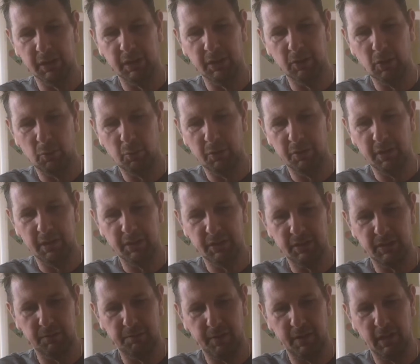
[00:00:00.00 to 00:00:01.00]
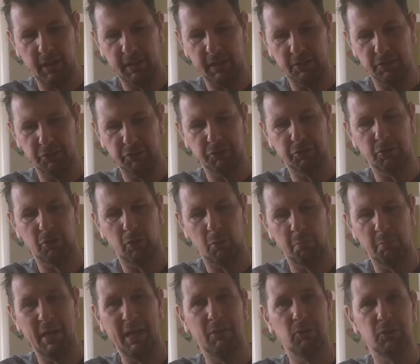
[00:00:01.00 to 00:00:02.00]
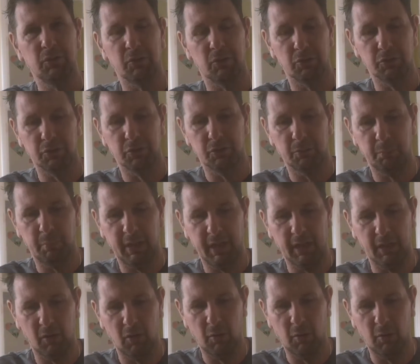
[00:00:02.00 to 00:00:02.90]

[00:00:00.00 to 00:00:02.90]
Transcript: You don't want this to feel like it's just going to melt or just peel